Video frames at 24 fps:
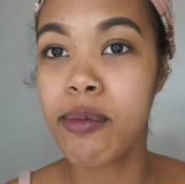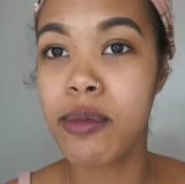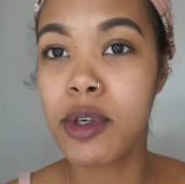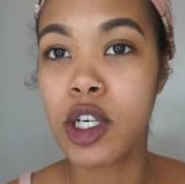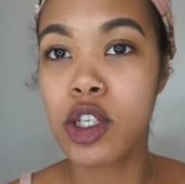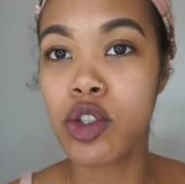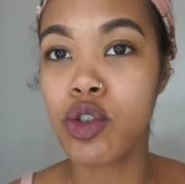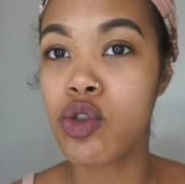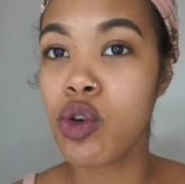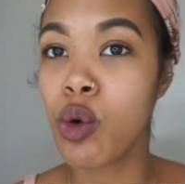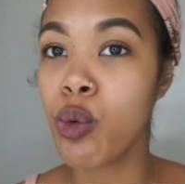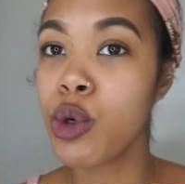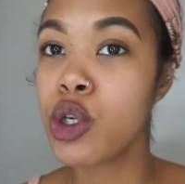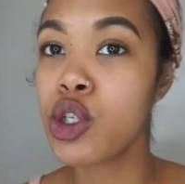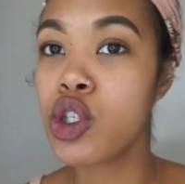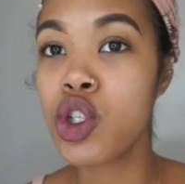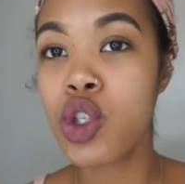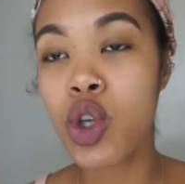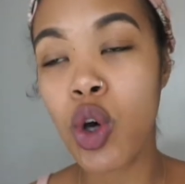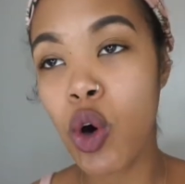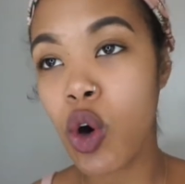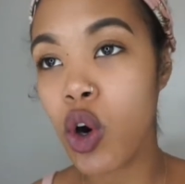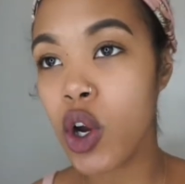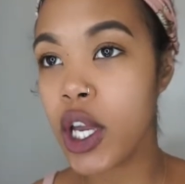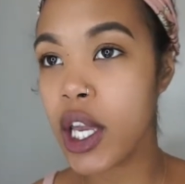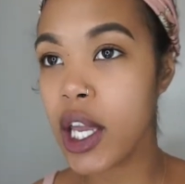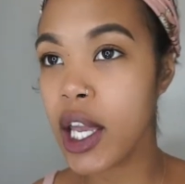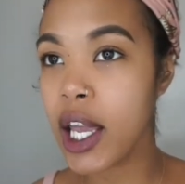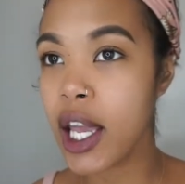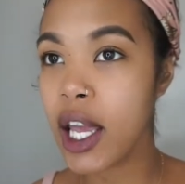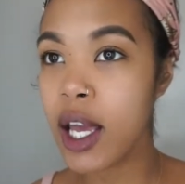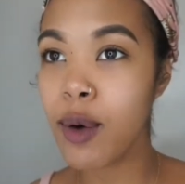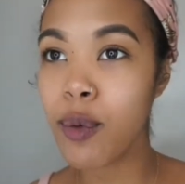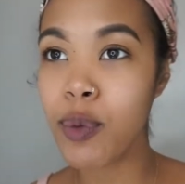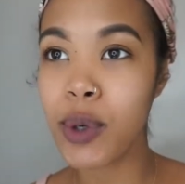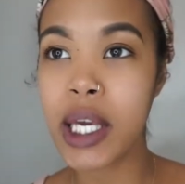Because, you know, we
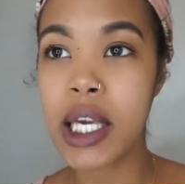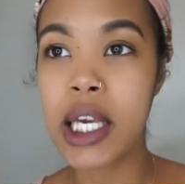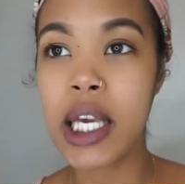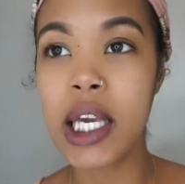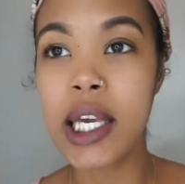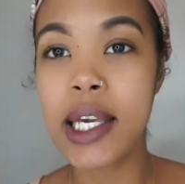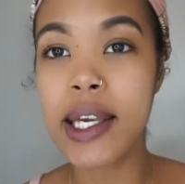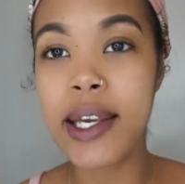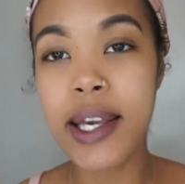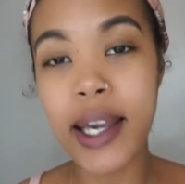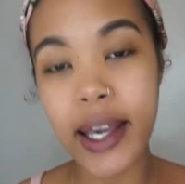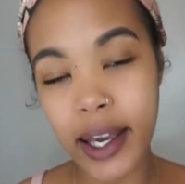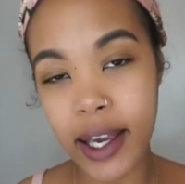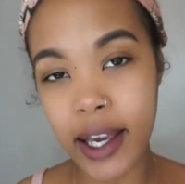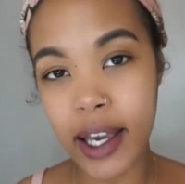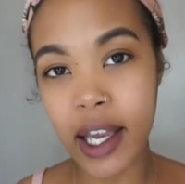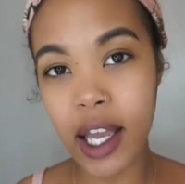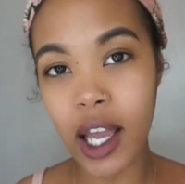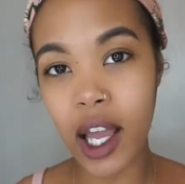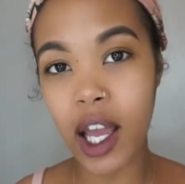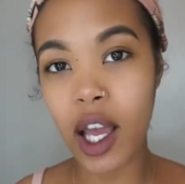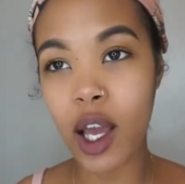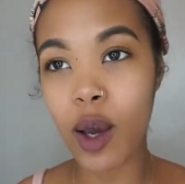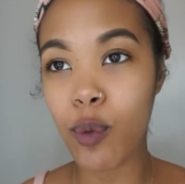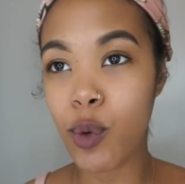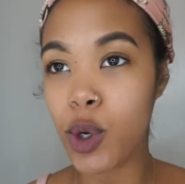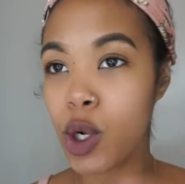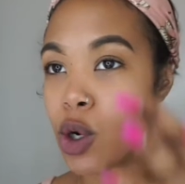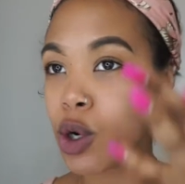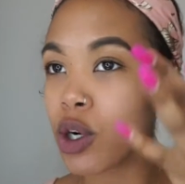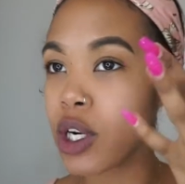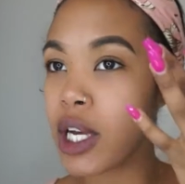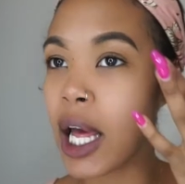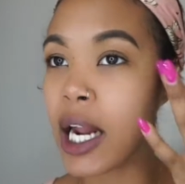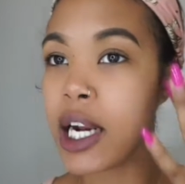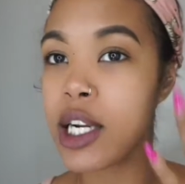talking, we keep keying, we
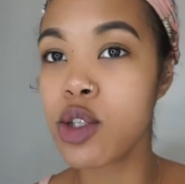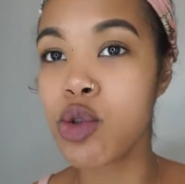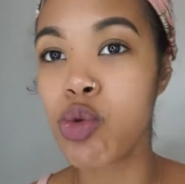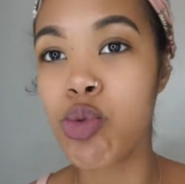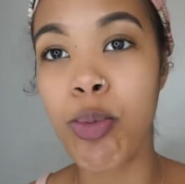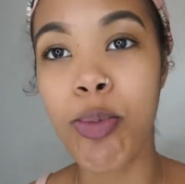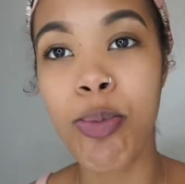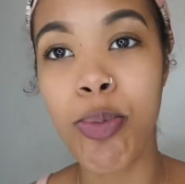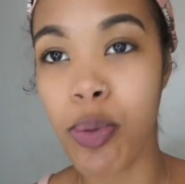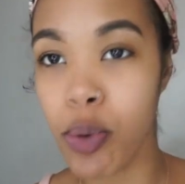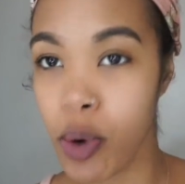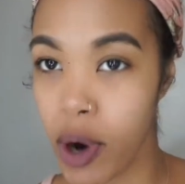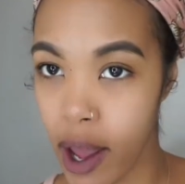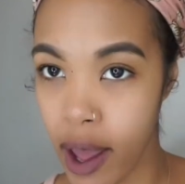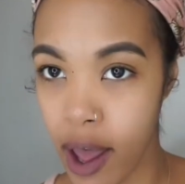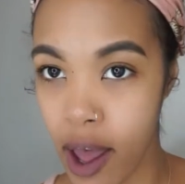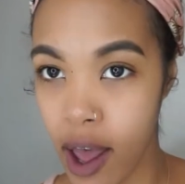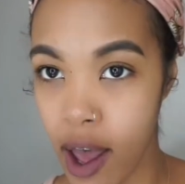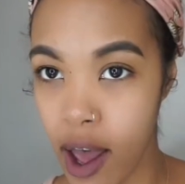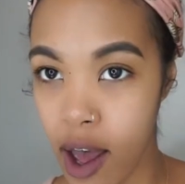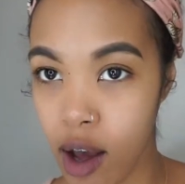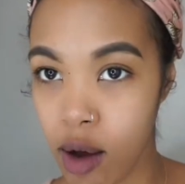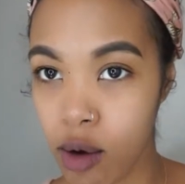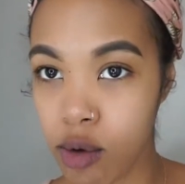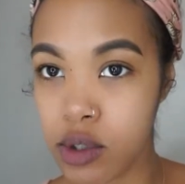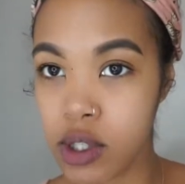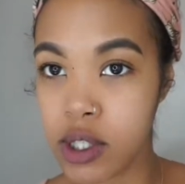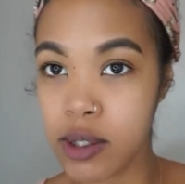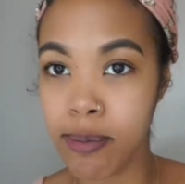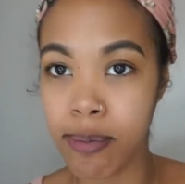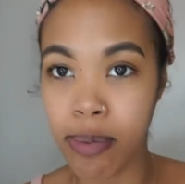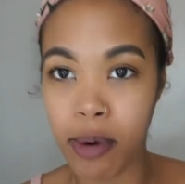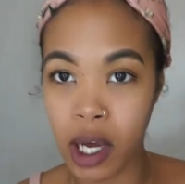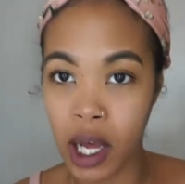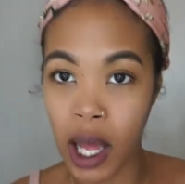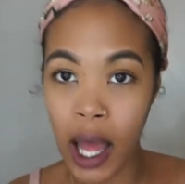learning how to do brows.
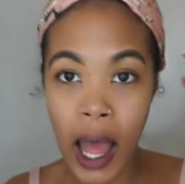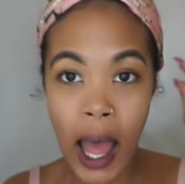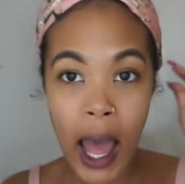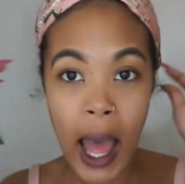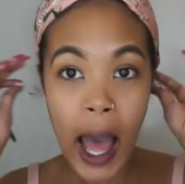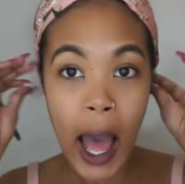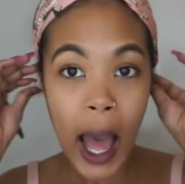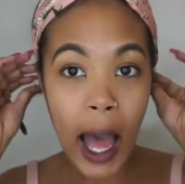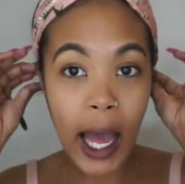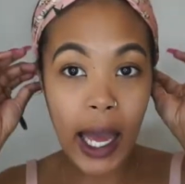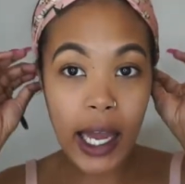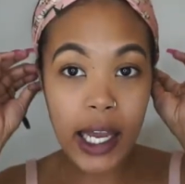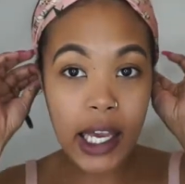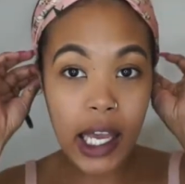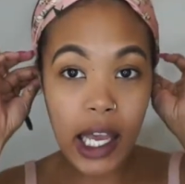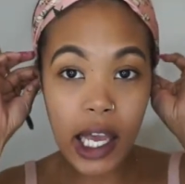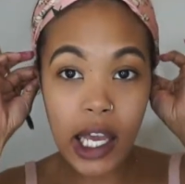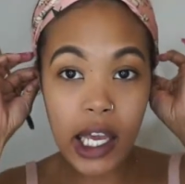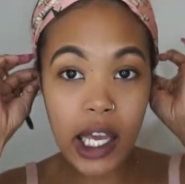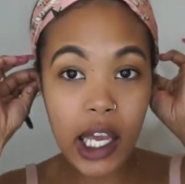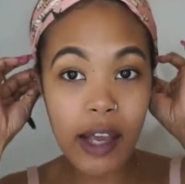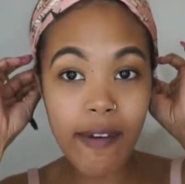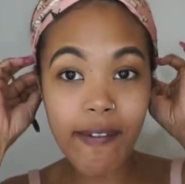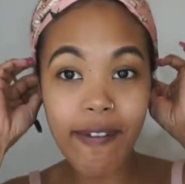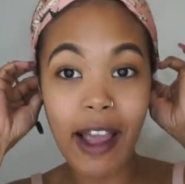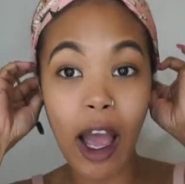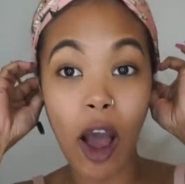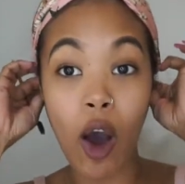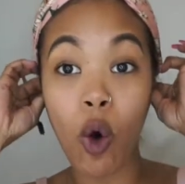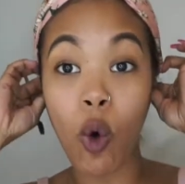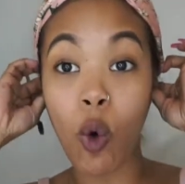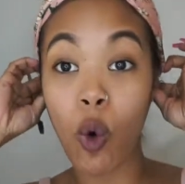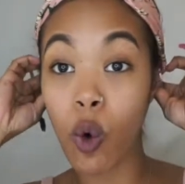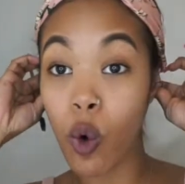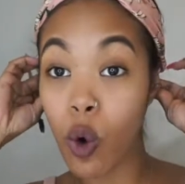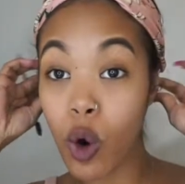But I can't give
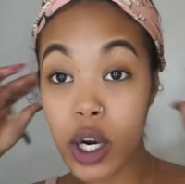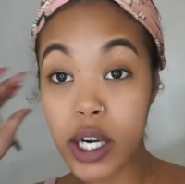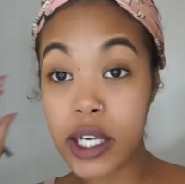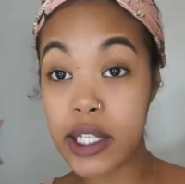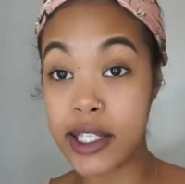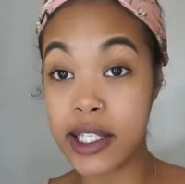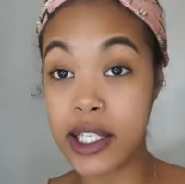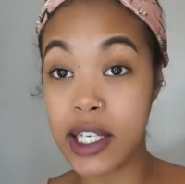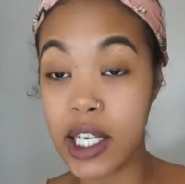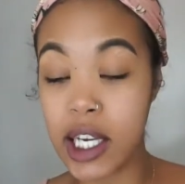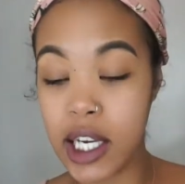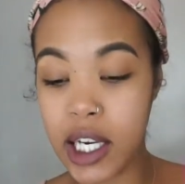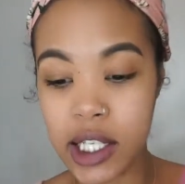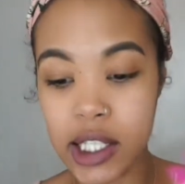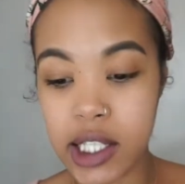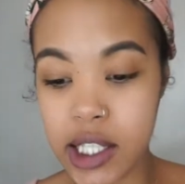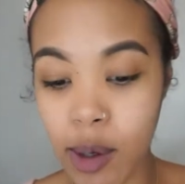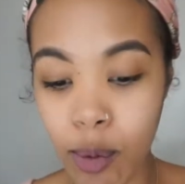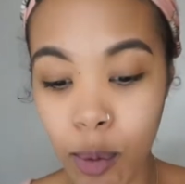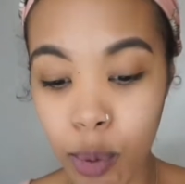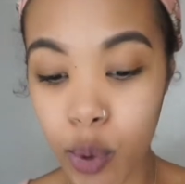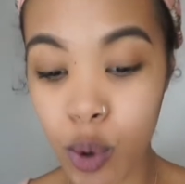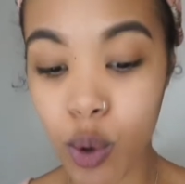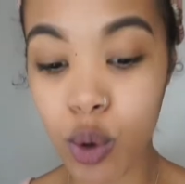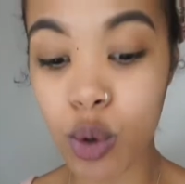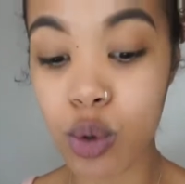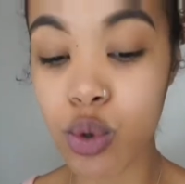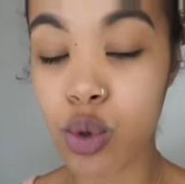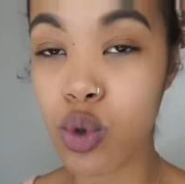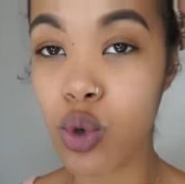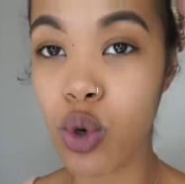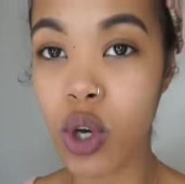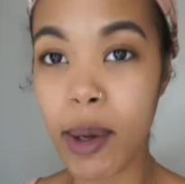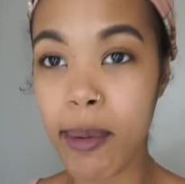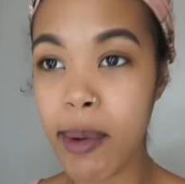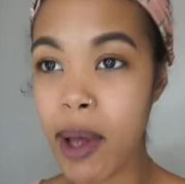y'all all the tea because then we're going to
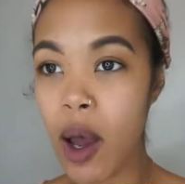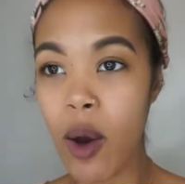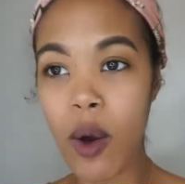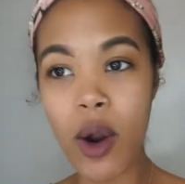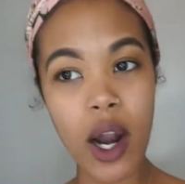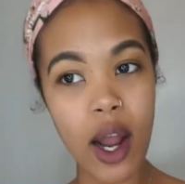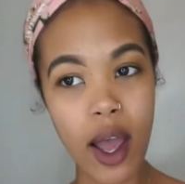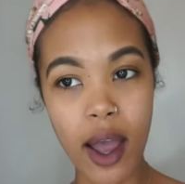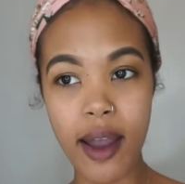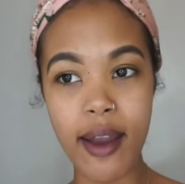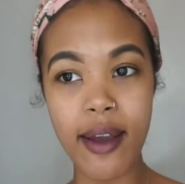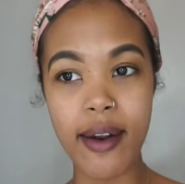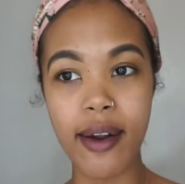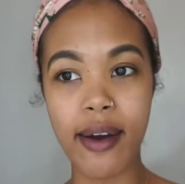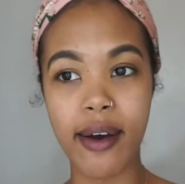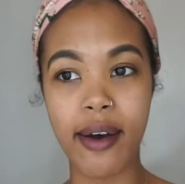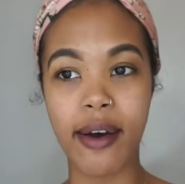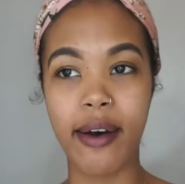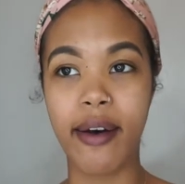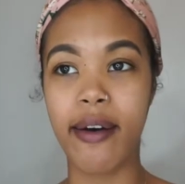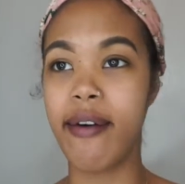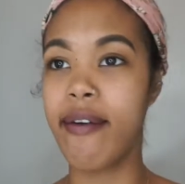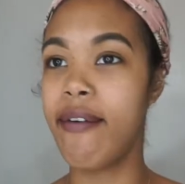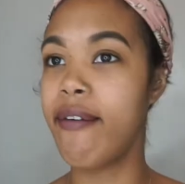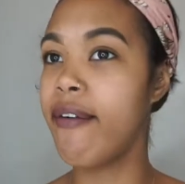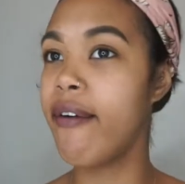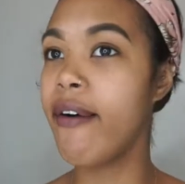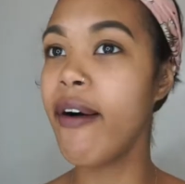talk about later.